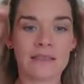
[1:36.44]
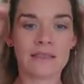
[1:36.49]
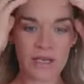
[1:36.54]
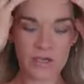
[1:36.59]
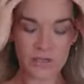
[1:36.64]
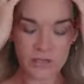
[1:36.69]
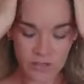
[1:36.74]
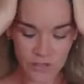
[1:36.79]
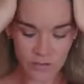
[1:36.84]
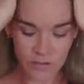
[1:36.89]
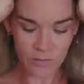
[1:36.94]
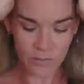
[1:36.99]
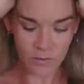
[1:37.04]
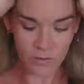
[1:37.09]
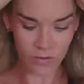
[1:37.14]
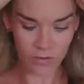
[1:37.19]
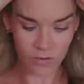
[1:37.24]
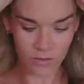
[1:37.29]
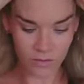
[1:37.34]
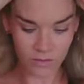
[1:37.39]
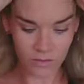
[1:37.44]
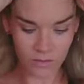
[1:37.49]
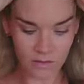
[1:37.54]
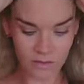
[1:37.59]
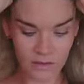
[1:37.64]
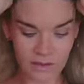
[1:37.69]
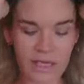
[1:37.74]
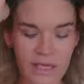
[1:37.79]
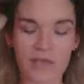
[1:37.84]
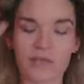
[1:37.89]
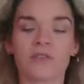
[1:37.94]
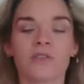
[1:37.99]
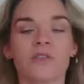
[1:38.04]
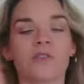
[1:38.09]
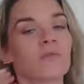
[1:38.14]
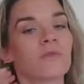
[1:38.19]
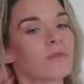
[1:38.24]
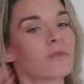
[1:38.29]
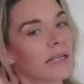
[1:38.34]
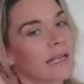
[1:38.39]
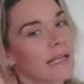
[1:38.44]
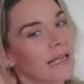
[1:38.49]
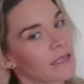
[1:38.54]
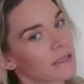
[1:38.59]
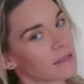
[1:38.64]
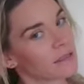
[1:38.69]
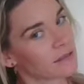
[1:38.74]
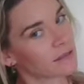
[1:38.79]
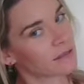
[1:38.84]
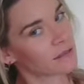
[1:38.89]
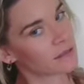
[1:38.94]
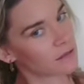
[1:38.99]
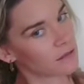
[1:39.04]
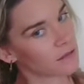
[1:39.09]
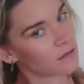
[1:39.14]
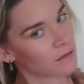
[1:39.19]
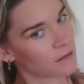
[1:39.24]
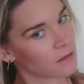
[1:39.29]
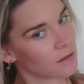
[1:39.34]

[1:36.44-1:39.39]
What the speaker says: tension pull, tension release.